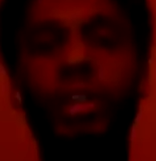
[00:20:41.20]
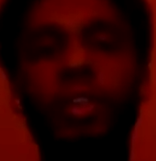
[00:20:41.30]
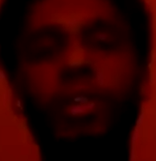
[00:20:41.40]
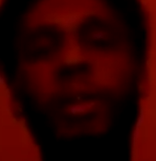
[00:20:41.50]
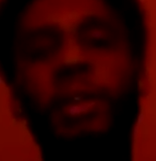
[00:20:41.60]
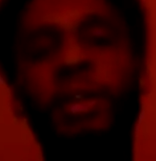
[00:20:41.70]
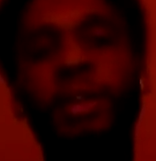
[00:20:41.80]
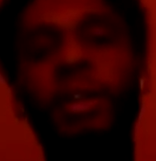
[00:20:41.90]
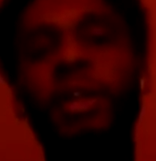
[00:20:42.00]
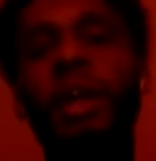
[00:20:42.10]
that's what I'm about to
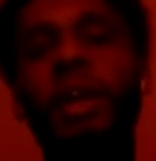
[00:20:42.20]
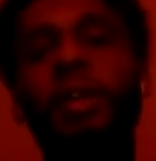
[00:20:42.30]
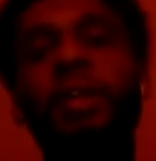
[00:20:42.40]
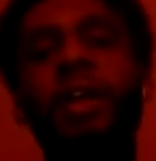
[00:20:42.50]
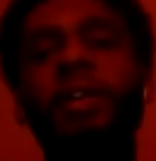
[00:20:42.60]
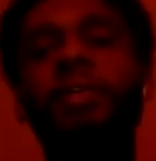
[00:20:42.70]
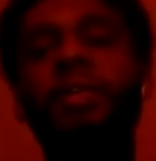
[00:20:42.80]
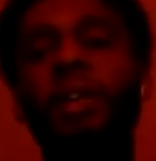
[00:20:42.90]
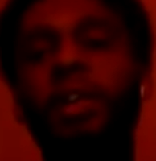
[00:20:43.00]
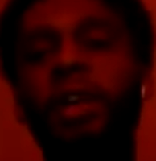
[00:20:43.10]
say. He got good
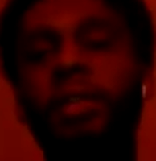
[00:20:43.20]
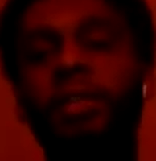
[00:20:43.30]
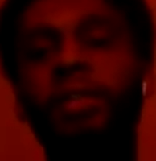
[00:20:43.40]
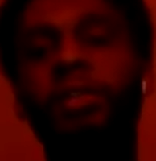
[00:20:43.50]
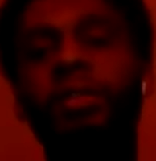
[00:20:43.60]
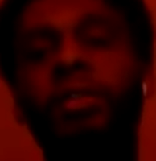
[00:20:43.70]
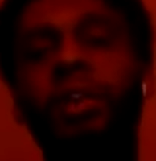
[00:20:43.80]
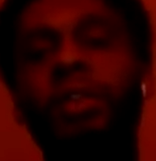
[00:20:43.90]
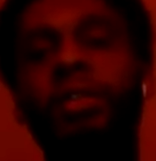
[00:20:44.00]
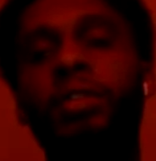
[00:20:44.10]
energy. He ain't really no
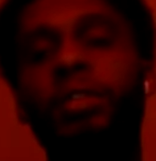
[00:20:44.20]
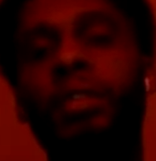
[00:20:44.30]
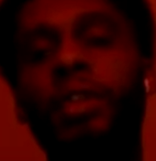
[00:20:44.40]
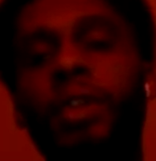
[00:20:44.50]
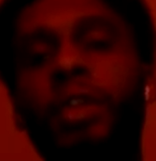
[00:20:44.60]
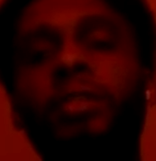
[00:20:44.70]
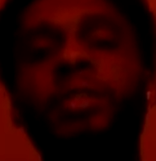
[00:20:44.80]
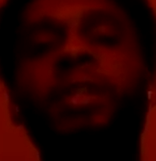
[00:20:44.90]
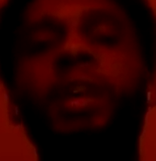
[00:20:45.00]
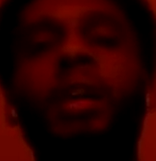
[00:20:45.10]
artist. His
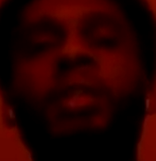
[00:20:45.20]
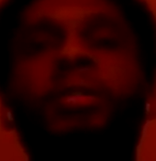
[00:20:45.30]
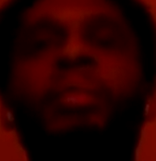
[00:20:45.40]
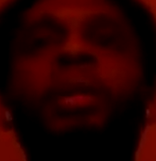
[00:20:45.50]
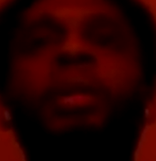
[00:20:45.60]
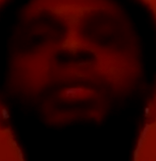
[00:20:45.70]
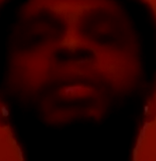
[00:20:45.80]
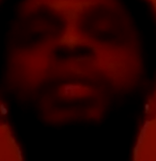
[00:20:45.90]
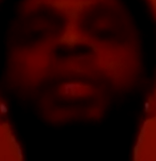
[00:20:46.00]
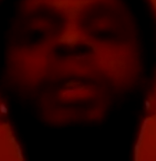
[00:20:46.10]
energy kind of make
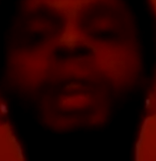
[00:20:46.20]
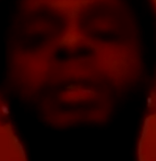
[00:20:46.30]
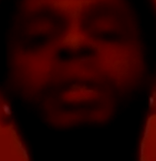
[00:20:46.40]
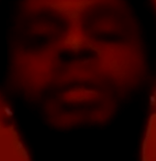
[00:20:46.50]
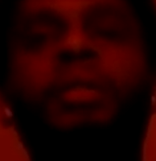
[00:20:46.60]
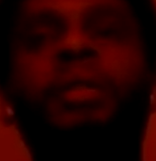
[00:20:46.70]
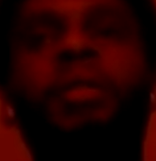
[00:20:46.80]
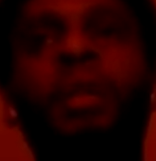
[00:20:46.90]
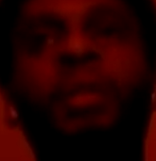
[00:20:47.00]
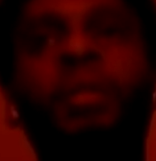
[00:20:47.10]
you either like him or don't
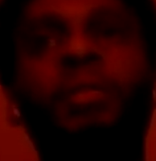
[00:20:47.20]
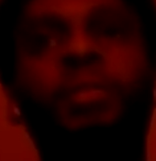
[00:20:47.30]
like him.